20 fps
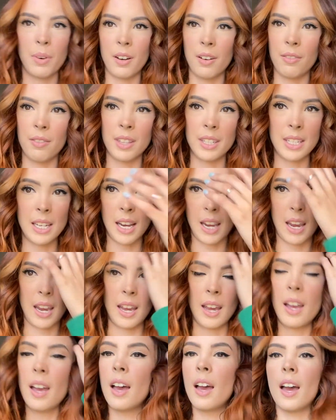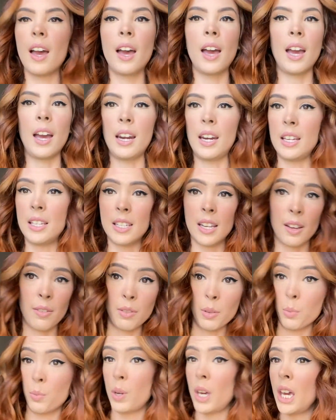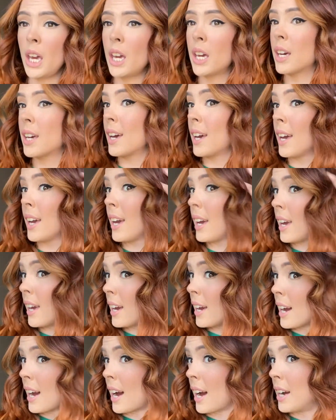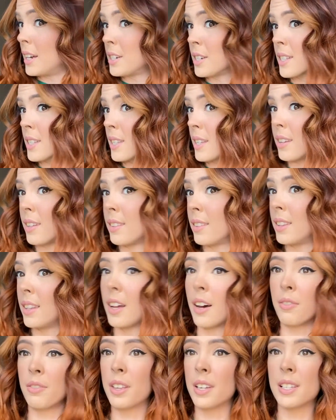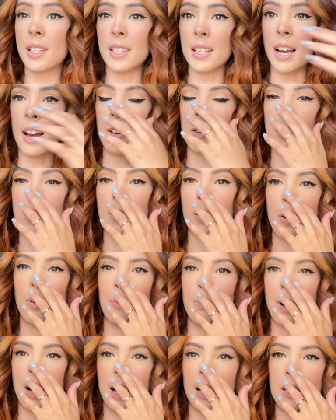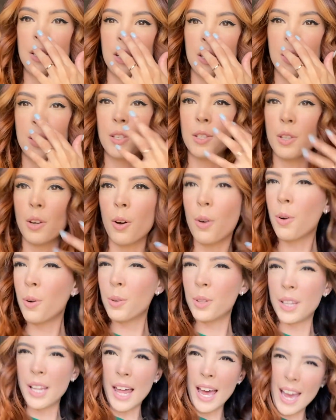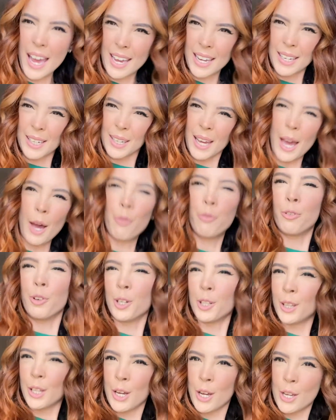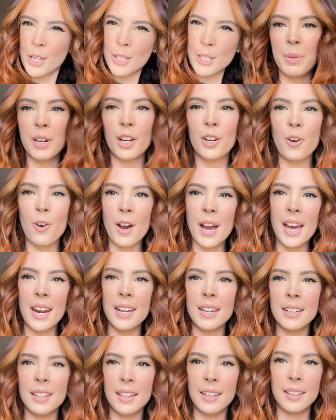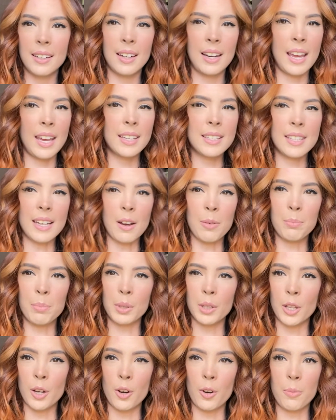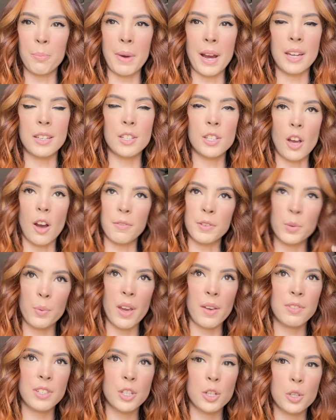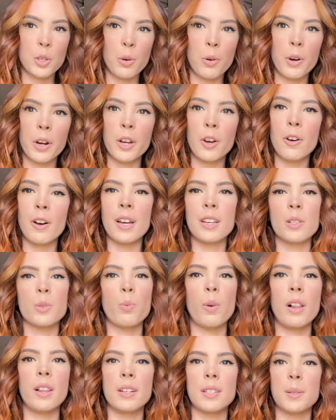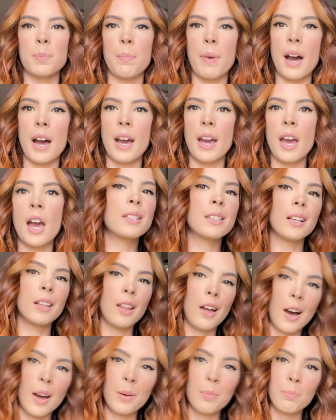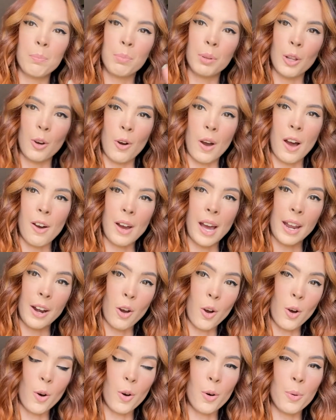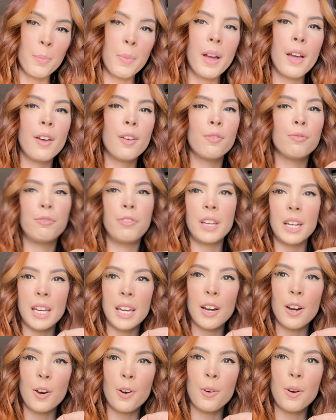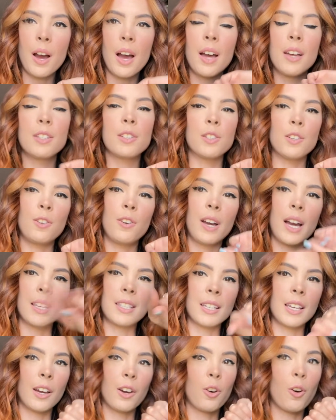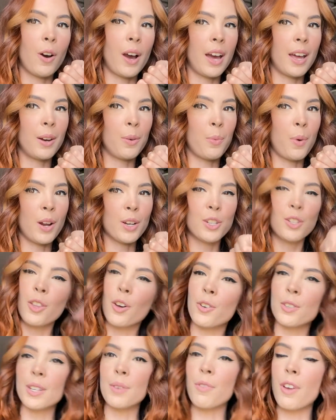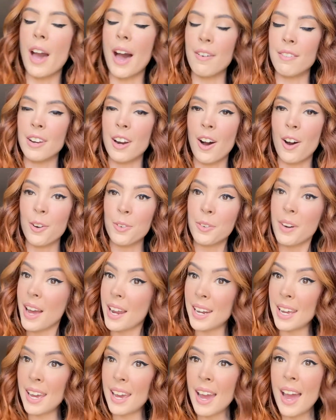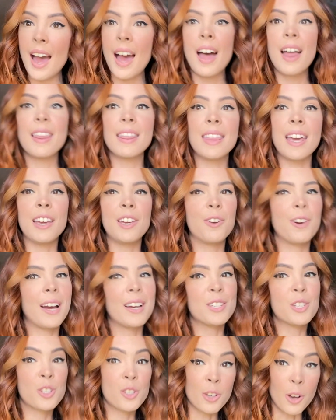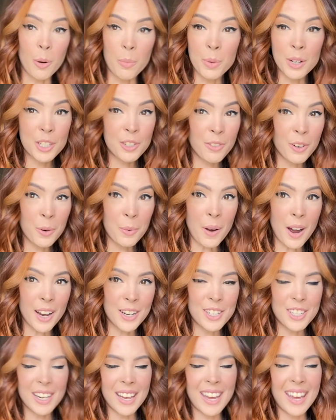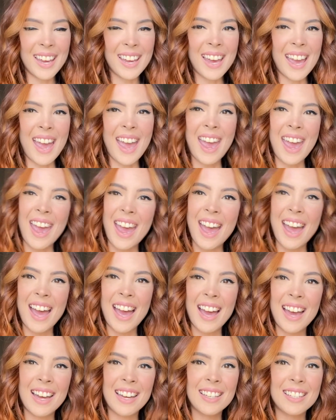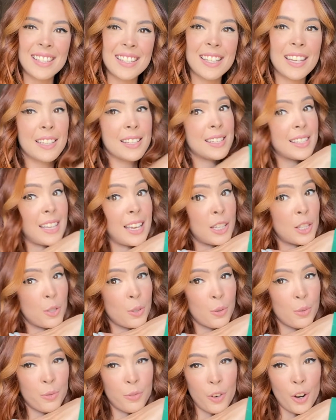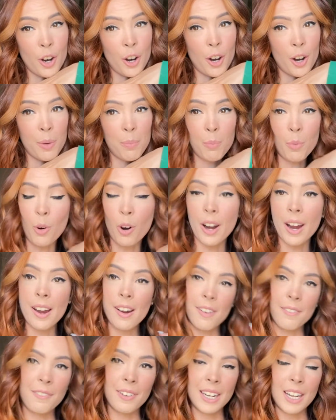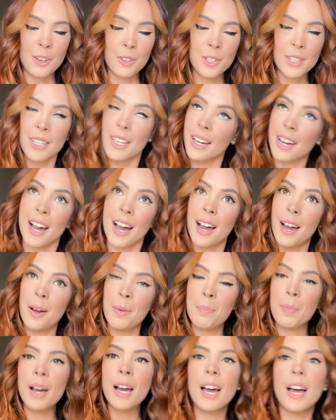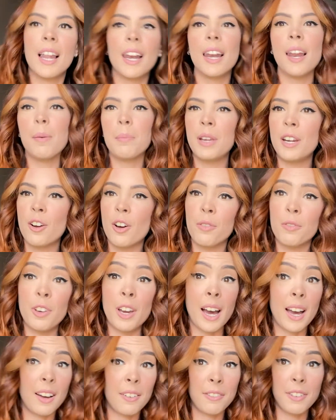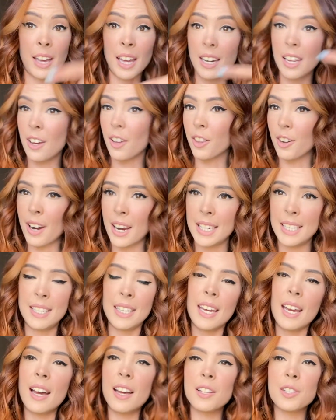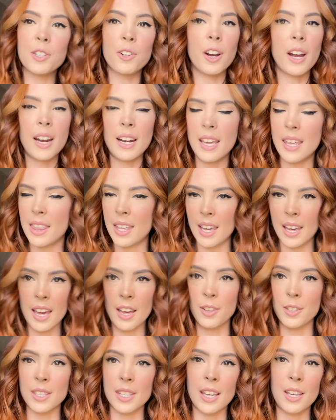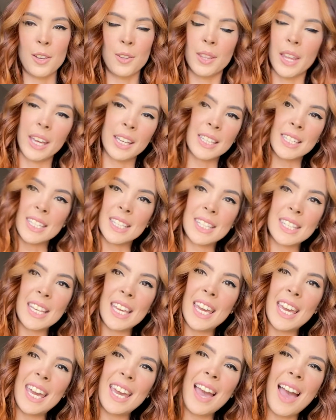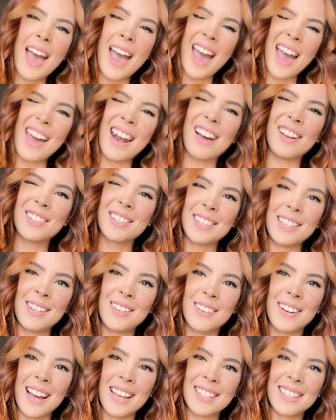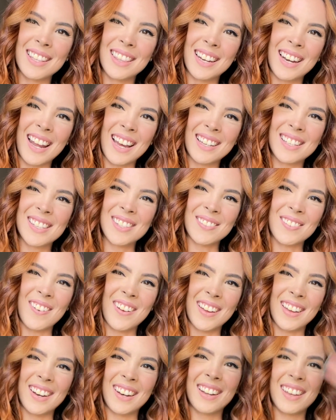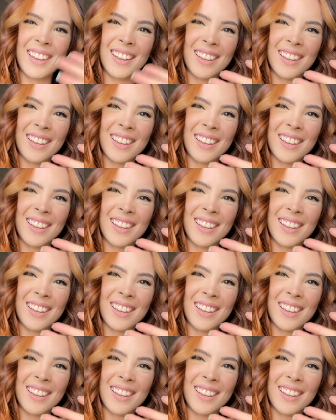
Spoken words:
of the day, any day of the week. I just love this style so much. It's so like effortless. go ahead and link down below my soft waves tutorial as well as my salon blowout at home video, so you guys can go ahead and watch those if you haven't already. Thank you guys so much for watching, and stay tuned for more hair videos to come. Let me know if you have any other ideas or anything else that you'd like to see, and I'll see you guys in the next one.